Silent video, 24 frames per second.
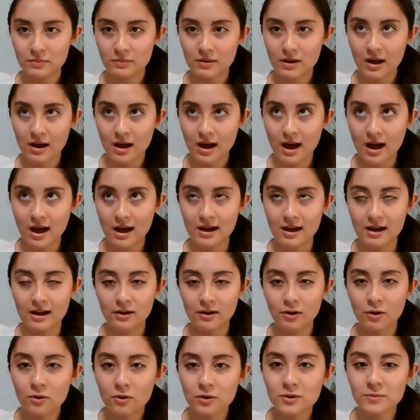uh,
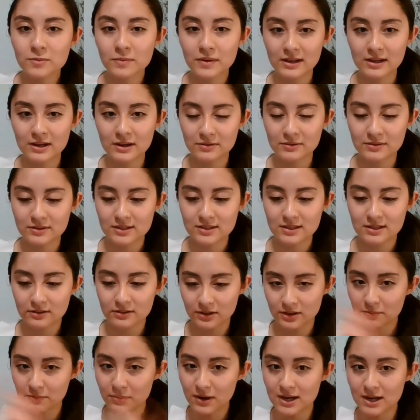hold one note or you
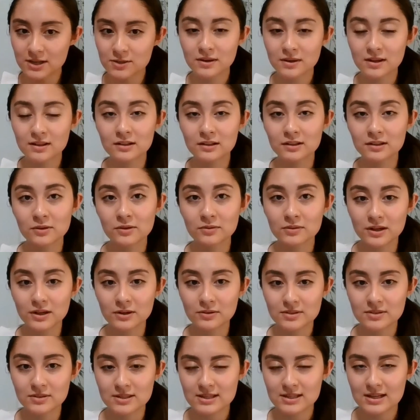press one of the low
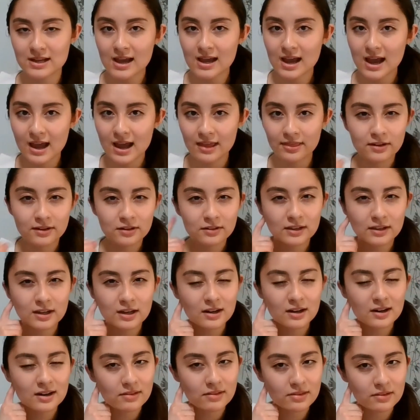notes and then you'll
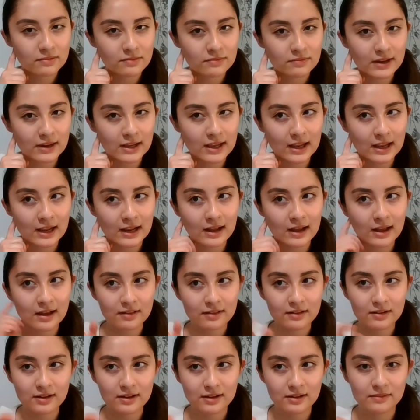hear the ringing
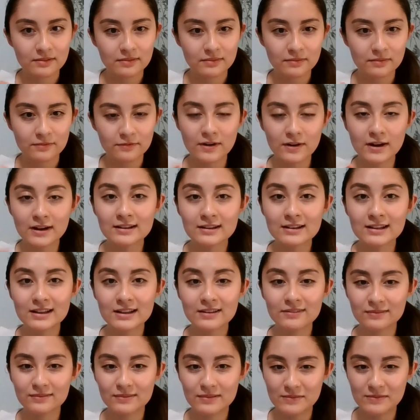the friendly
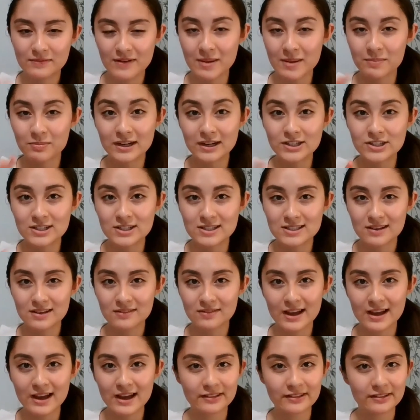vibrations of
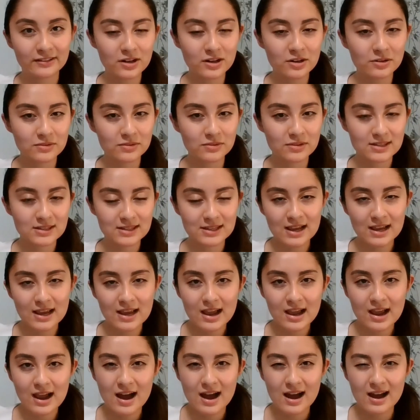the other notes
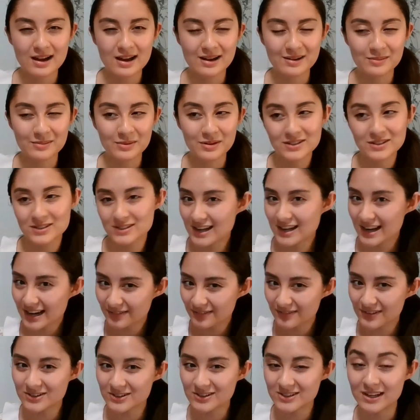um, which is kind of
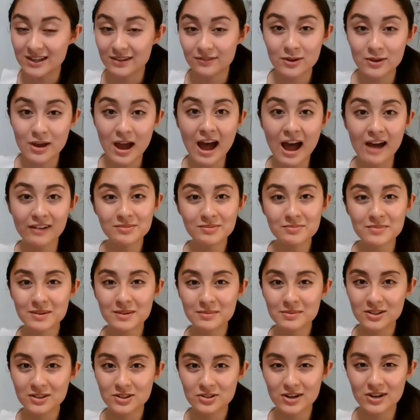interesting if you haven't been able
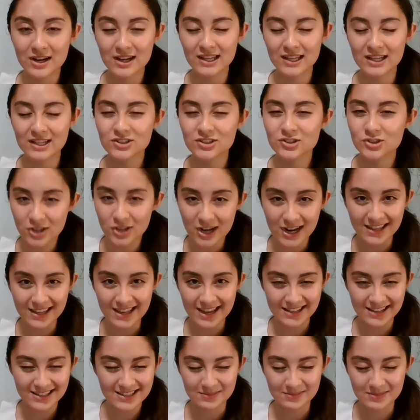to try that try
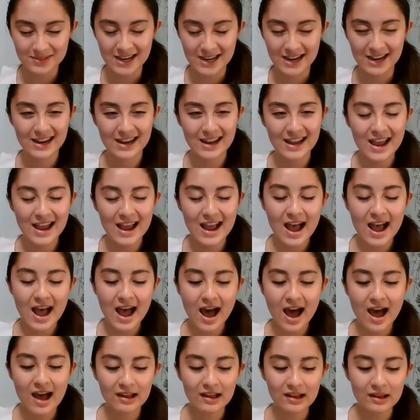that someday
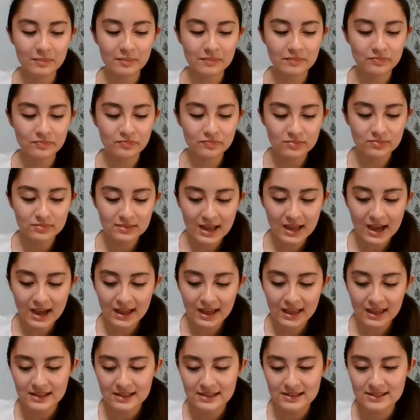um, that
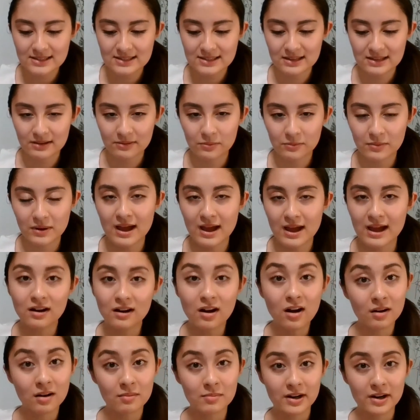is what and
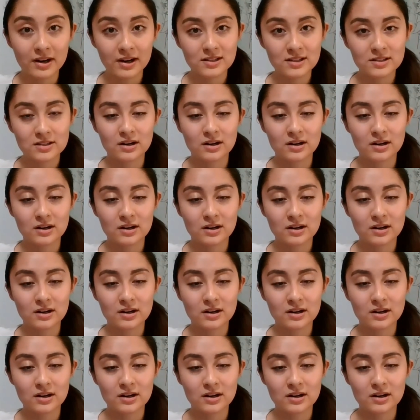harmonics are.